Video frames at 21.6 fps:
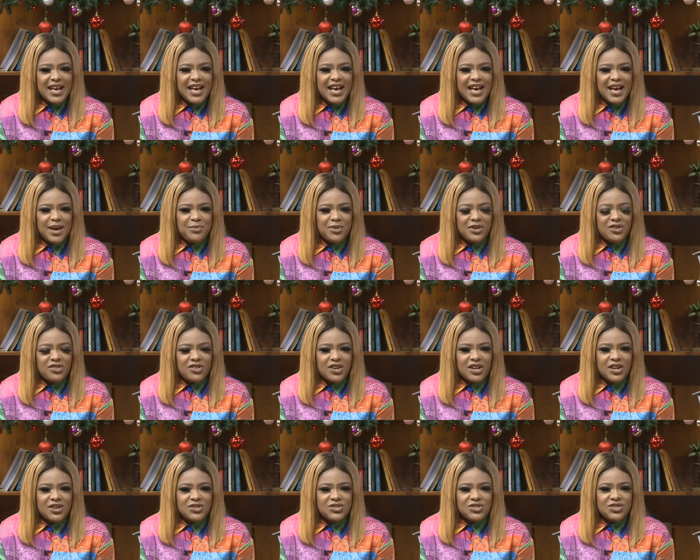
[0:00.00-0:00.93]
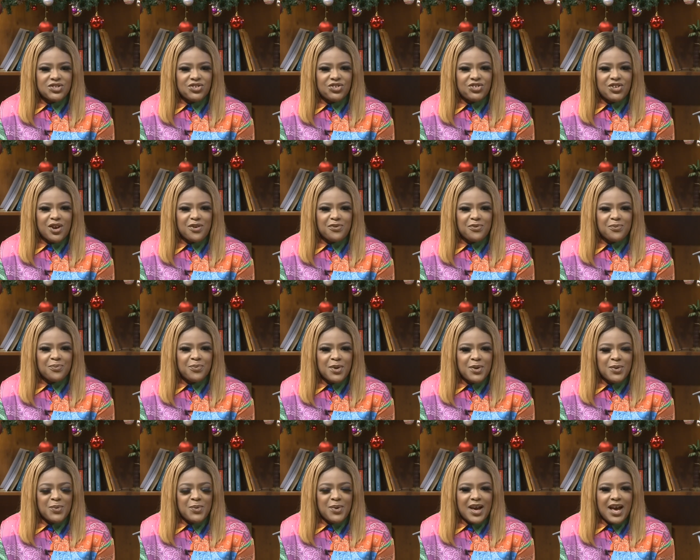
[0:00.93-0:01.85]
Uh, big shout out to the chef.
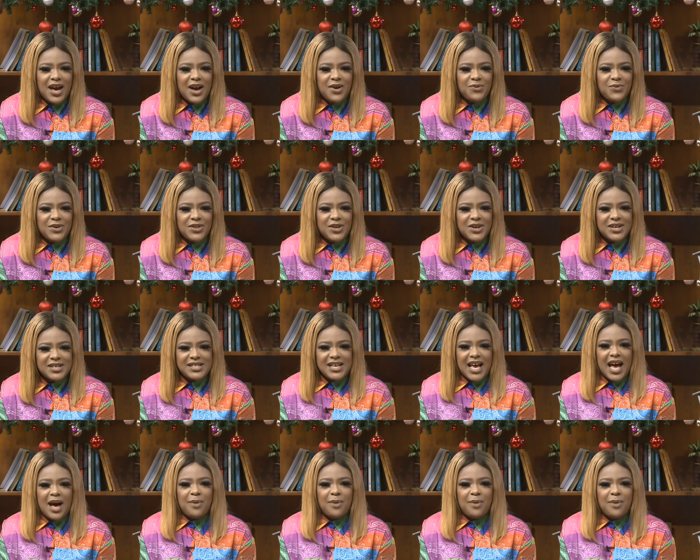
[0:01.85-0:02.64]
We have with us